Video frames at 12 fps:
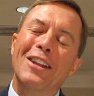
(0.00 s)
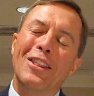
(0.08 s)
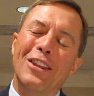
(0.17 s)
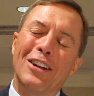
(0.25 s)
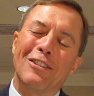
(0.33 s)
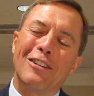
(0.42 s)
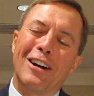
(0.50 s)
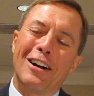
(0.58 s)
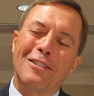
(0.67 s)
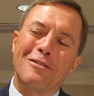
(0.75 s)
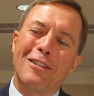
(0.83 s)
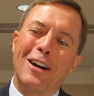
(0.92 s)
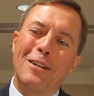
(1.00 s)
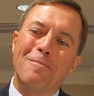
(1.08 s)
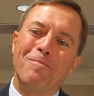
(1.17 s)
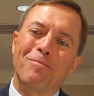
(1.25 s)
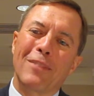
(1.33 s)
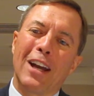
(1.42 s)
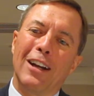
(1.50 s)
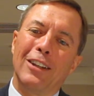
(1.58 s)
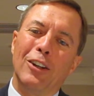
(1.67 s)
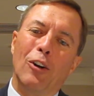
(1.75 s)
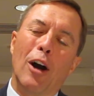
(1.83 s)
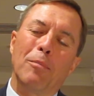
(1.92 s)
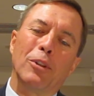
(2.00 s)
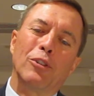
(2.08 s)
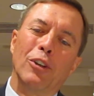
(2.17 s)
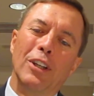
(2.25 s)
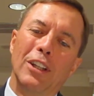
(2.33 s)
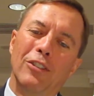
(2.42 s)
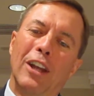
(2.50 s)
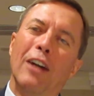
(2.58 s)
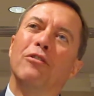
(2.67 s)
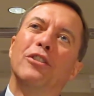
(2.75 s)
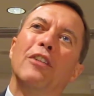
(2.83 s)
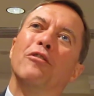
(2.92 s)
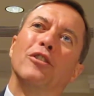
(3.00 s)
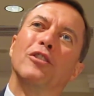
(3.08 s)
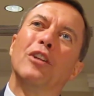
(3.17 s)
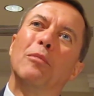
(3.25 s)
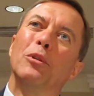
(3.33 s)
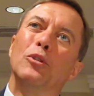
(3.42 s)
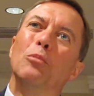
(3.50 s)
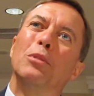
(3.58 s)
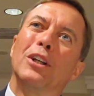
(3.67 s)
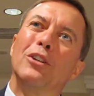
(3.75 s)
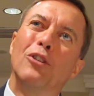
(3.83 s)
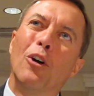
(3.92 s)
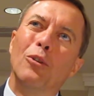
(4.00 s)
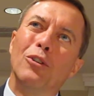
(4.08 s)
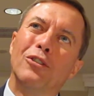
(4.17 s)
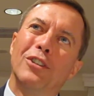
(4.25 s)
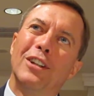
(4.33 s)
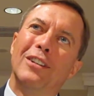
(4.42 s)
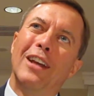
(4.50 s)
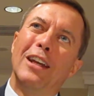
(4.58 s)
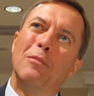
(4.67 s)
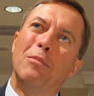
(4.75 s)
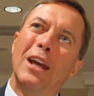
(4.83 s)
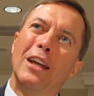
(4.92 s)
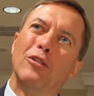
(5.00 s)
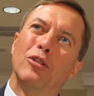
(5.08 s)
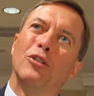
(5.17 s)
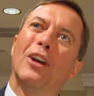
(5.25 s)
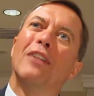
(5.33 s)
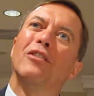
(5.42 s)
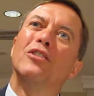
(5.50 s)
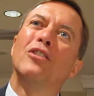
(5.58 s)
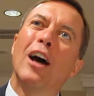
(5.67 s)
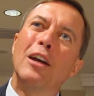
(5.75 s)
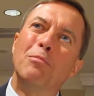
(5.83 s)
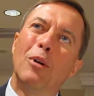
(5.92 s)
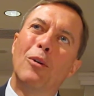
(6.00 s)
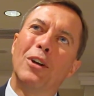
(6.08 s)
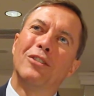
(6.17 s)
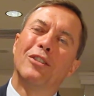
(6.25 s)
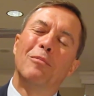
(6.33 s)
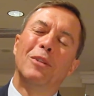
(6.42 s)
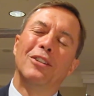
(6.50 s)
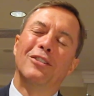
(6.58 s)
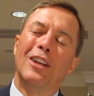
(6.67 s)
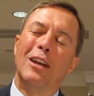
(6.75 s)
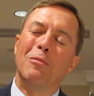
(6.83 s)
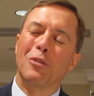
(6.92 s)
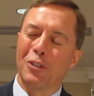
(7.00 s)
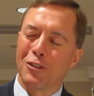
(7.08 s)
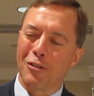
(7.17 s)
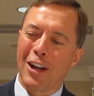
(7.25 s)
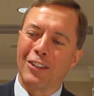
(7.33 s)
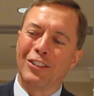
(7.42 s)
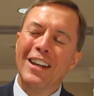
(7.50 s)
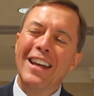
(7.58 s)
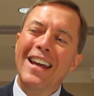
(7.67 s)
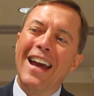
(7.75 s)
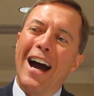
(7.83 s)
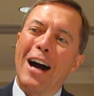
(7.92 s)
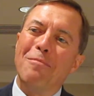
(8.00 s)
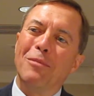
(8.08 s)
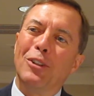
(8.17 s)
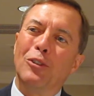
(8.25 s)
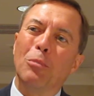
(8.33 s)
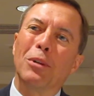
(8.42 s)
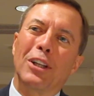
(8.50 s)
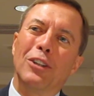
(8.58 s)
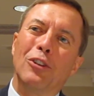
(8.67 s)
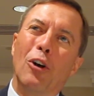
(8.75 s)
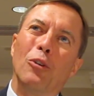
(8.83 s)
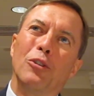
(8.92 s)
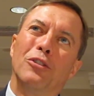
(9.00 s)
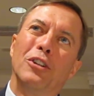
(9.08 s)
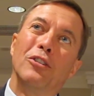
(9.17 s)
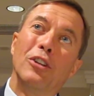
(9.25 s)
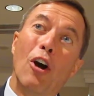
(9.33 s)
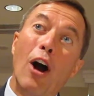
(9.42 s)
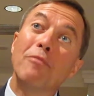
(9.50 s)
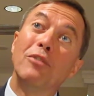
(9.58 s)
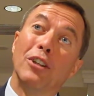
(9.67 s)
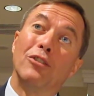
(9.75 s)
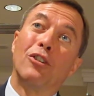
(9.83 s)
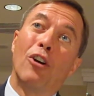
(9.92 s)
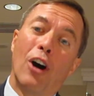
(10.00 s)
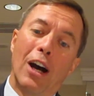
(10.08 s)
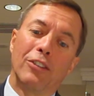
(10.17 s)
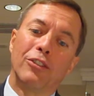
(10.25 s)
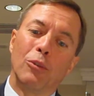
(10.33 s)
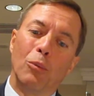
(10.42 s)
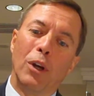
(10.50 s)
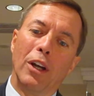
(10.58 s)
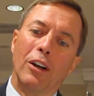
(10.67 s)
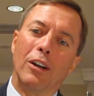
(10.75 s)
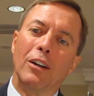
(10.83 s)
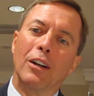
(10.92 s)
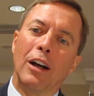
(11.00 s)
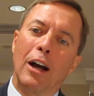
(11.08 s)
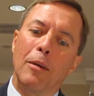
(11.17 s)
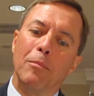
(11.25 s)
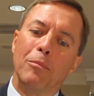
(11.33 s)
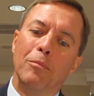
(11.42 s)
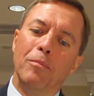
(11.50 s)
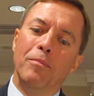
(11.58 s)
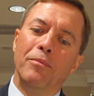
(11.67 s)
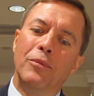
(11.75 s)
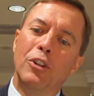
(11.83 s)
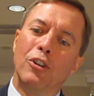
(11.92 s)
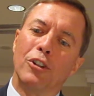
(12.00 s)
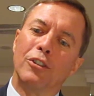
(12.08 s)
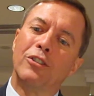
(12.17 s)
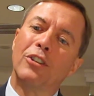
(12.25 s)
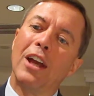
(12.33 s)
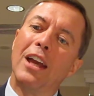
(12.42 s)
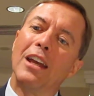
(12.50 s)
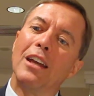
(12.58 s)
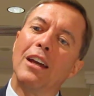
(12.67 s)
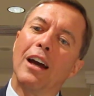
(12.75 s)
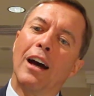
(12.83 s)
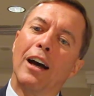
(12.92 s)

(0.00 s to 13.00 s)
There are opportunities to have, say, for example, duplicate donors in a database, or to have a typo on somebody's name or address. Duplicate donors is the obvious cost, where you're sending